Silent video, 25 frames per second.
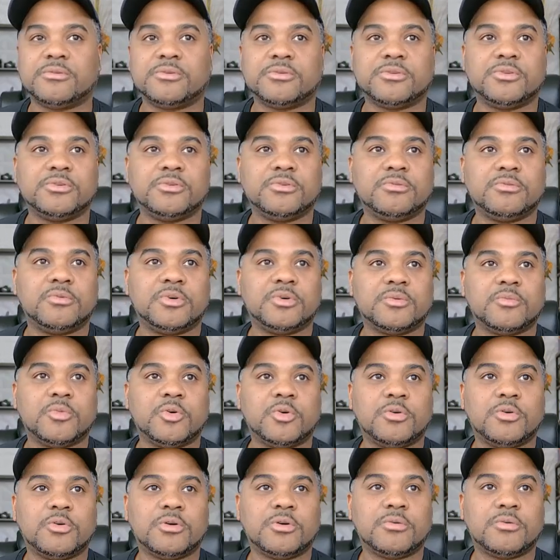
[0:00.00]
We'll do one
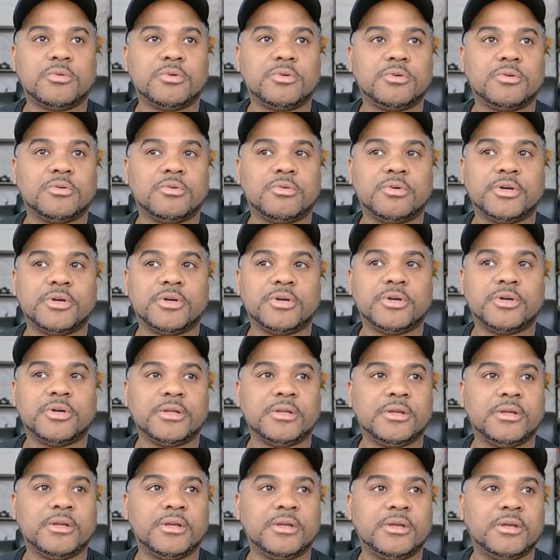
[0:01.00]
more real quick
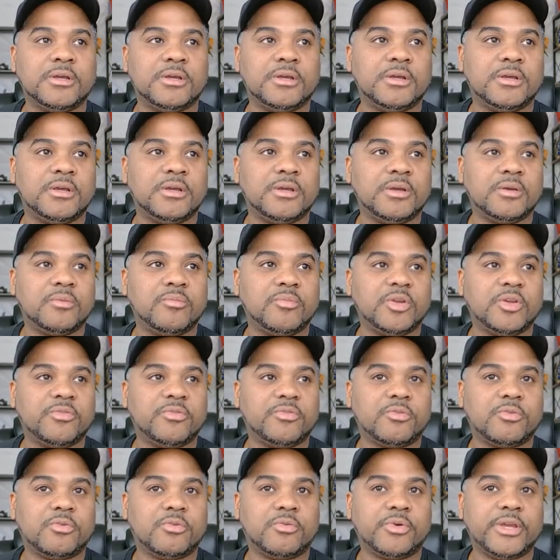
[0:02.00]

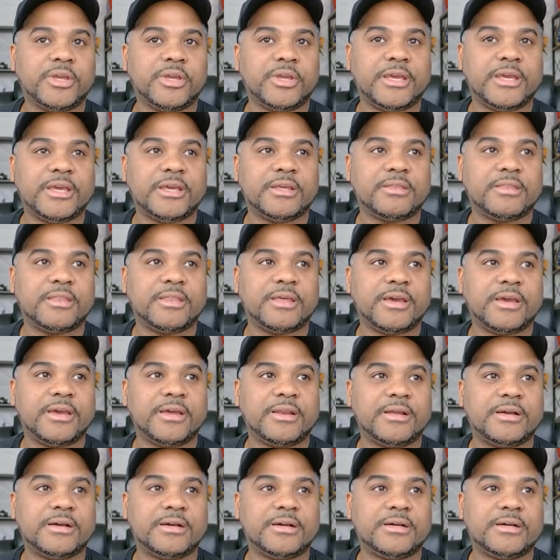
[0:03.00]
before we hit
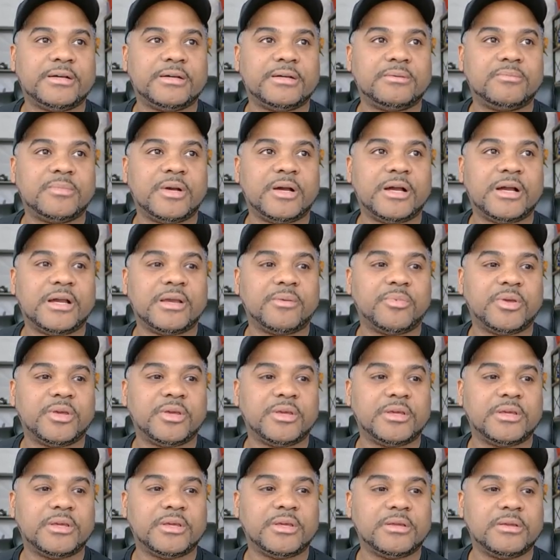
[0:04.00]
that
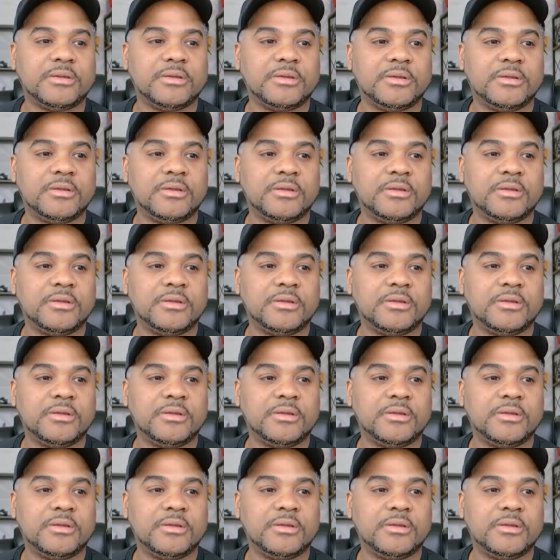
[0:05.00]
IP.